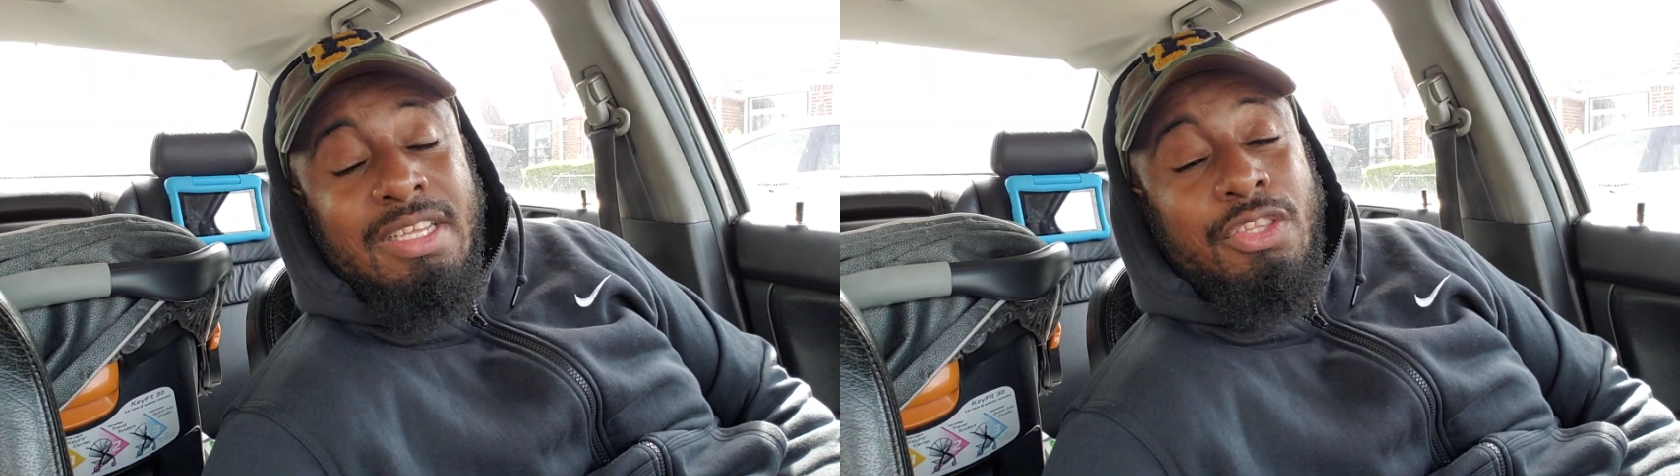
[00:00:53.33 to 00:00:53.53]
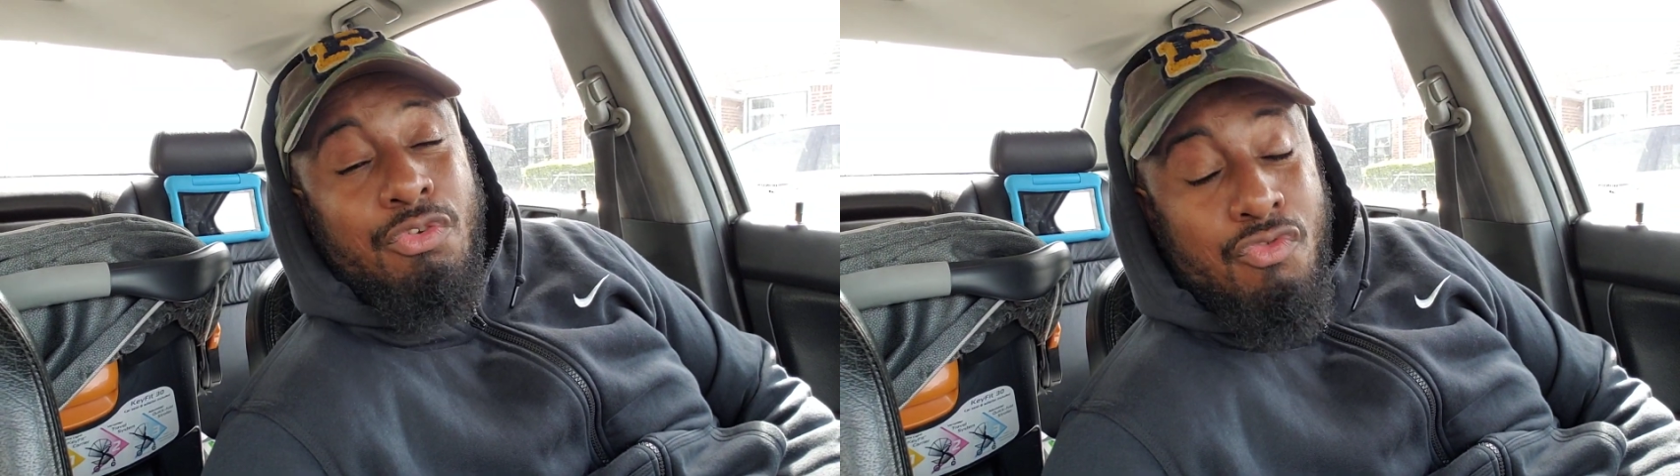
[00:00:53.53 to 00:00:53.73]

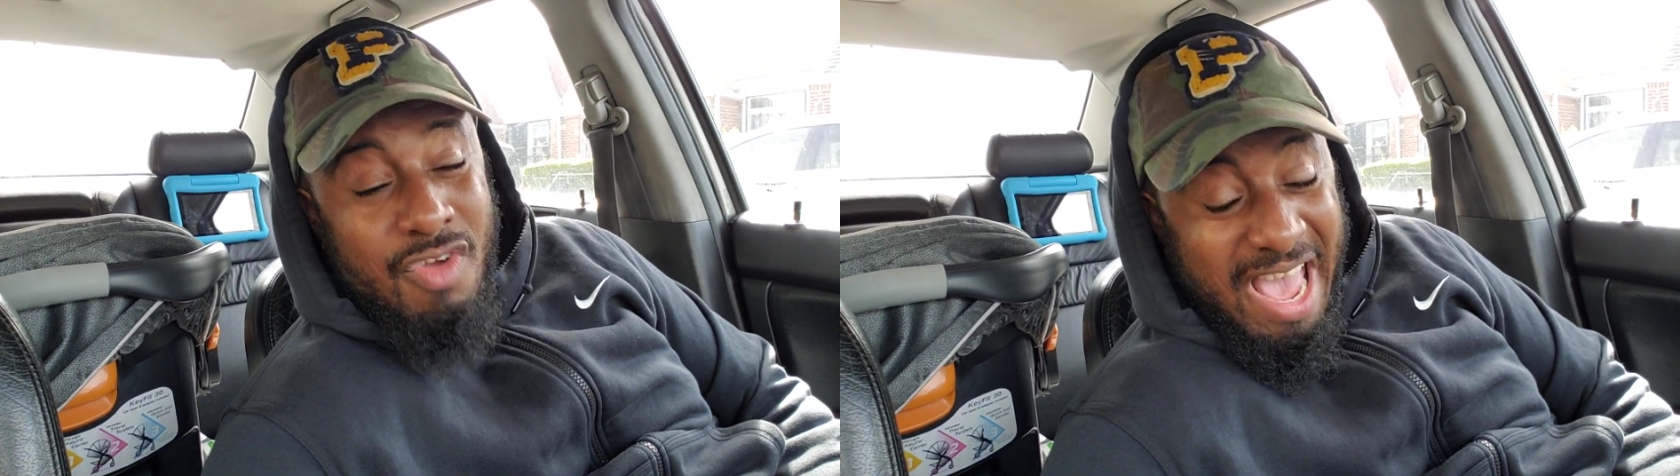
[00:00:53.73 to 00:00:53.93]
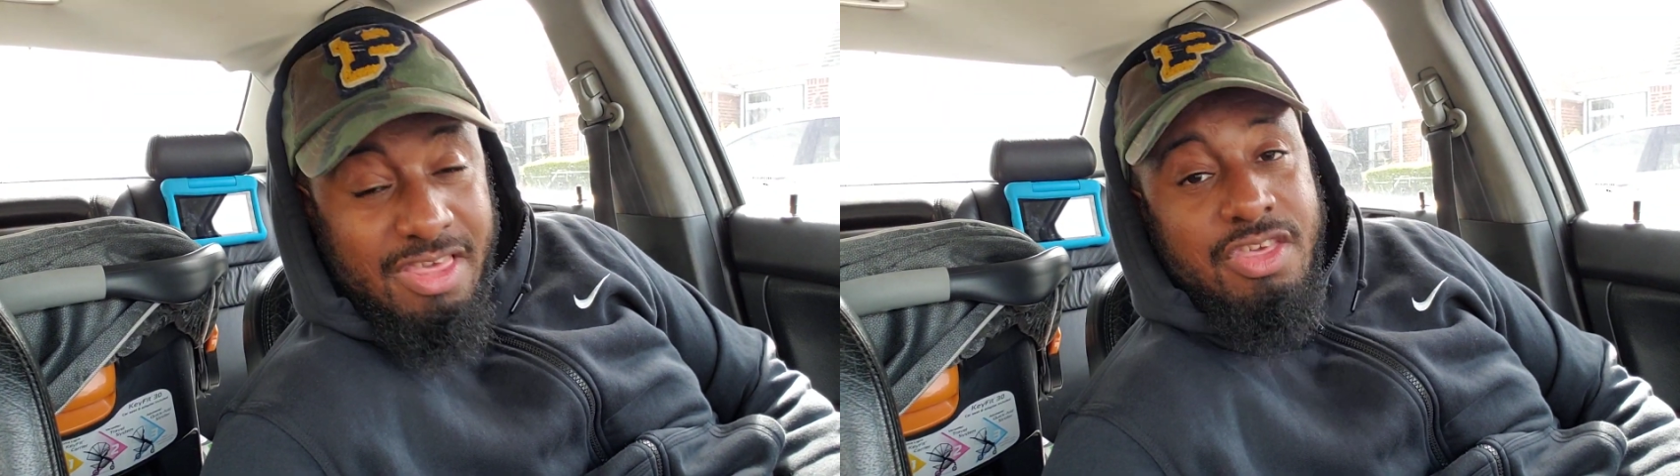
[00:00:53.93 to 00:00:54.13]

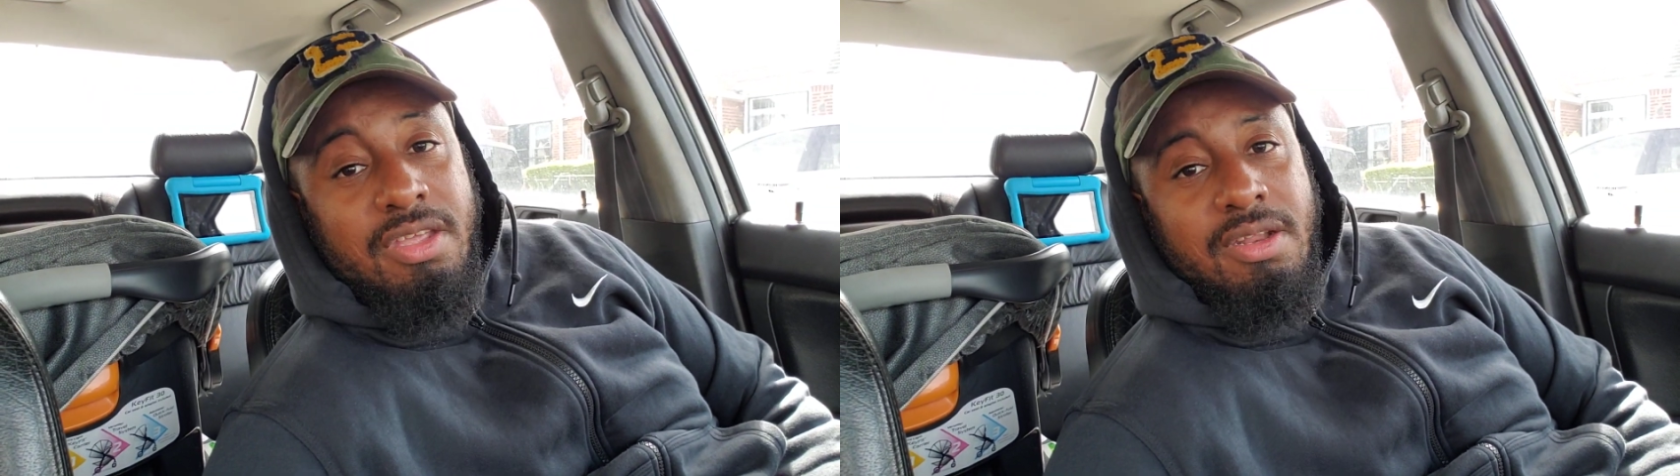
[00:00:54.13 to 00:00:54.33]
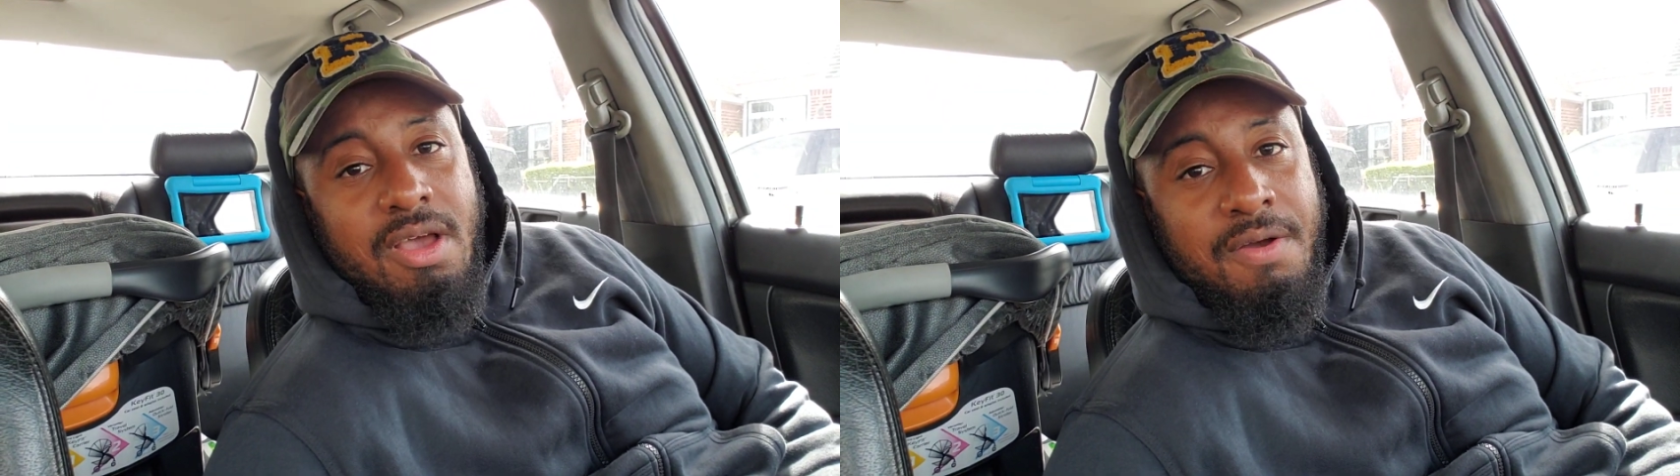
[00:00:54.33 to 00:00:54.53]

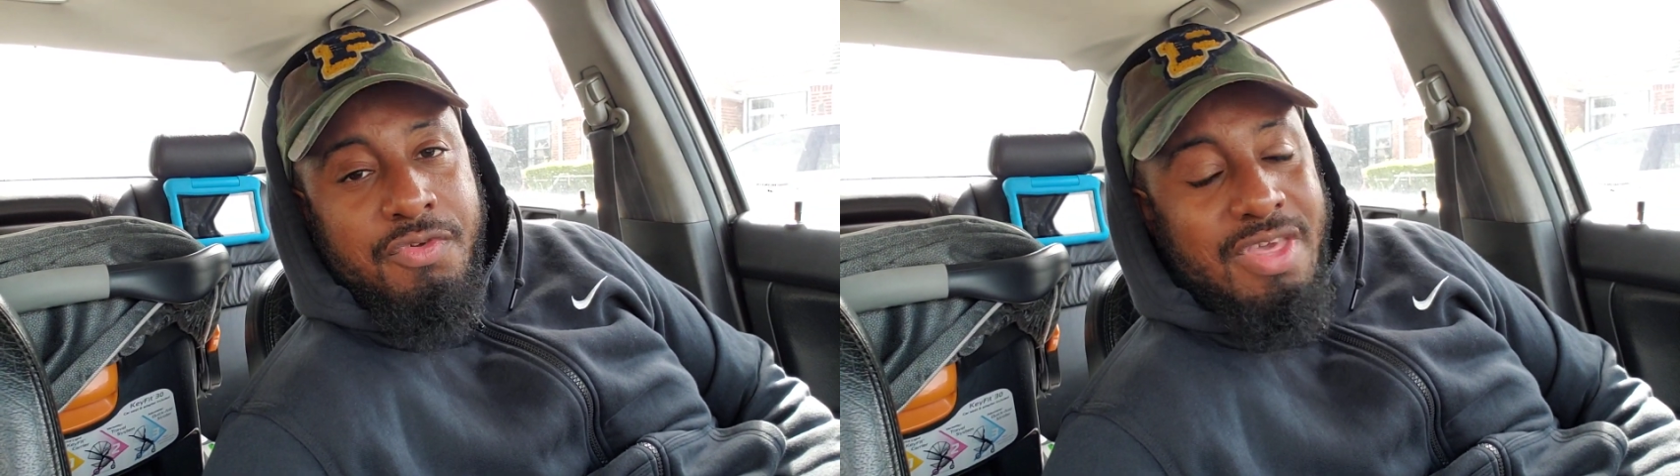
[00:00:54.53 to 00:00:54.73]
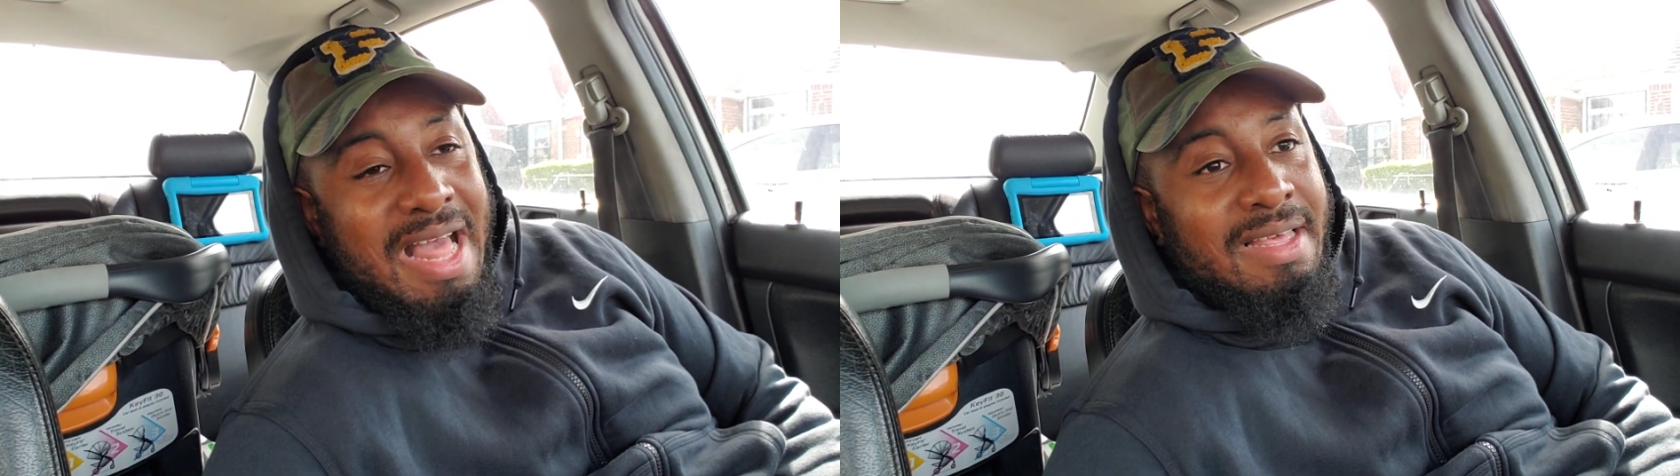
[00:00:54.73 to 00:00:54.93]
thrashing of
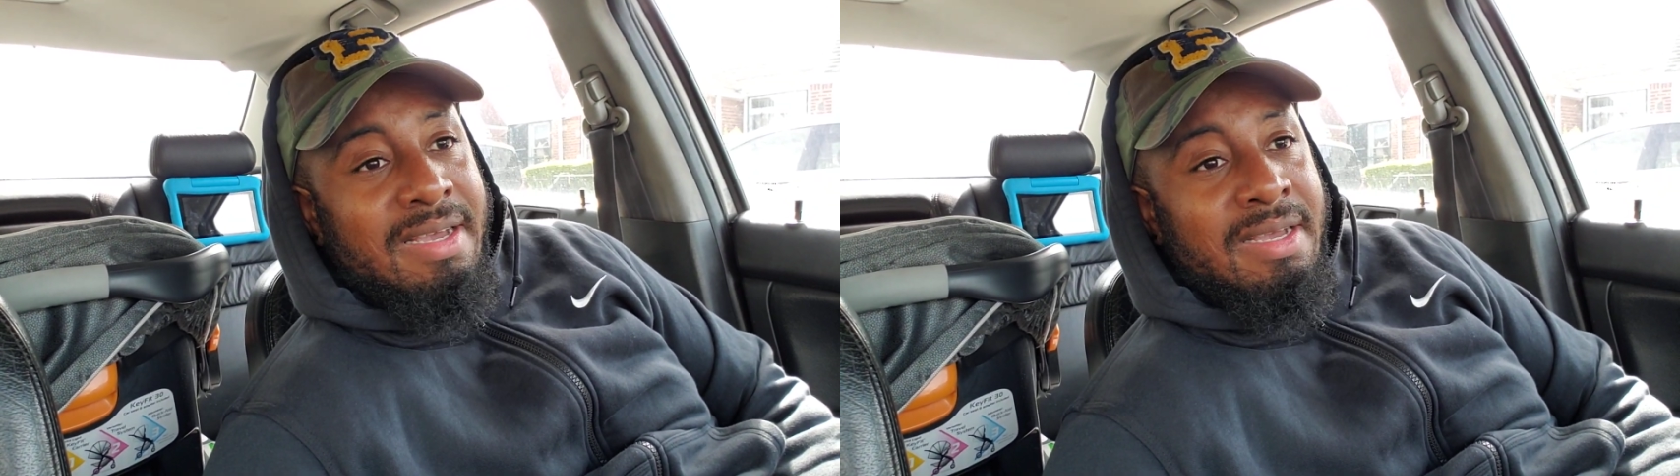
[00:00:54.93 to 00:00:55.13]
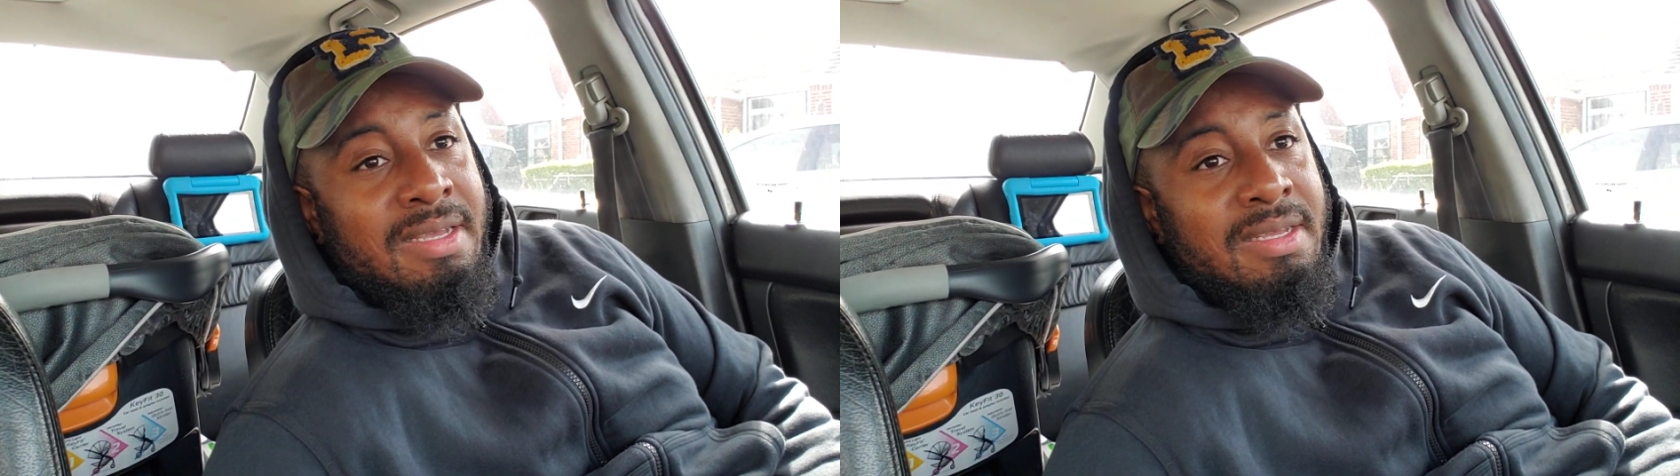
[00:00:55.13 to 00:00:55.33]

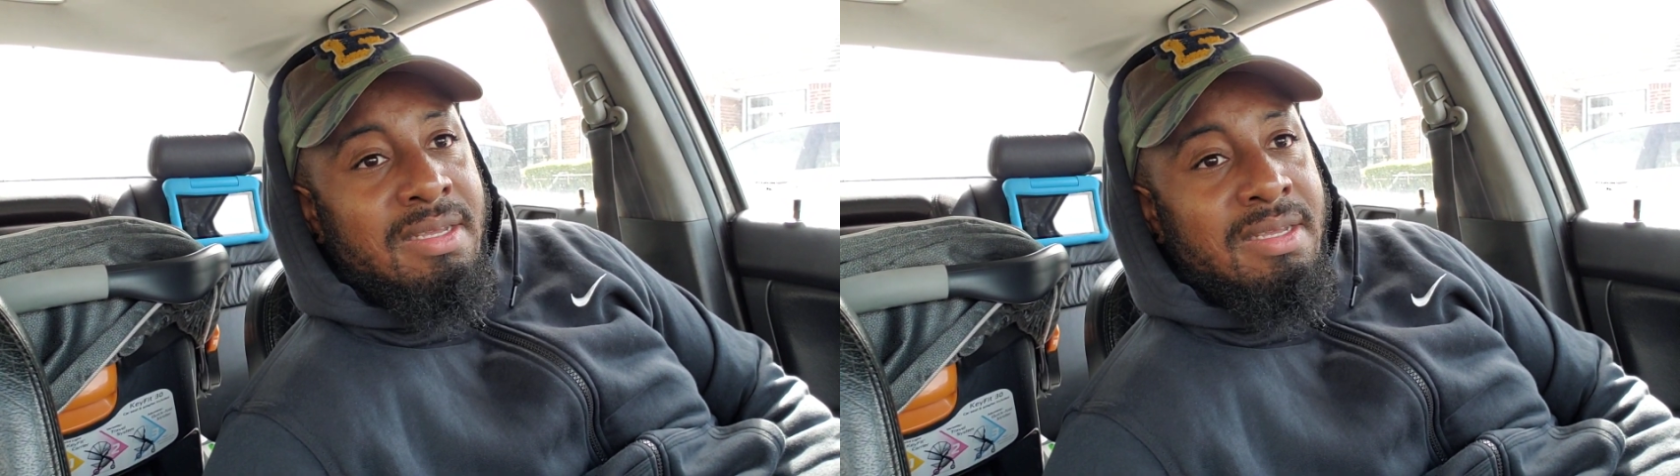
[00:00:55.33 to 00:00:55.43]
Schalke.